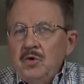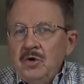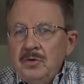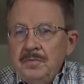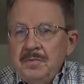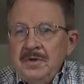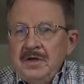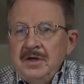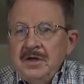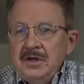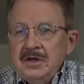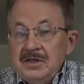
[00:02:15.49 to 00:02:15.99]
would
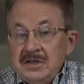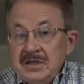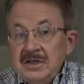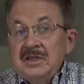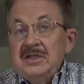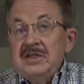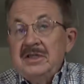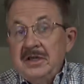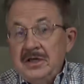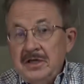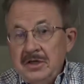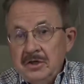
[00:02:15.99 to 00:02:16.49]
be
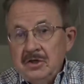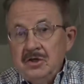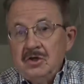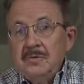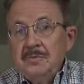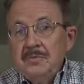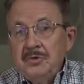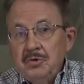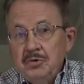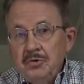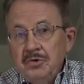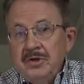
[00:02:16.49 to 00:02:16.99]
existing in
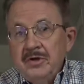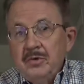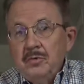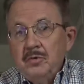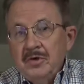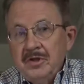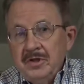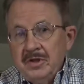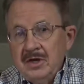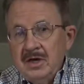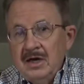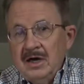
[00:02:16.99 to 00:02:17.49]
communion
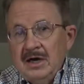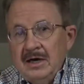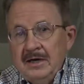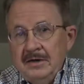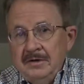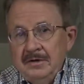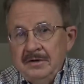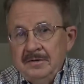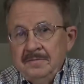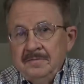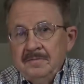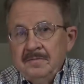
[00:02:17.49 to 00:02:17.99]
with God.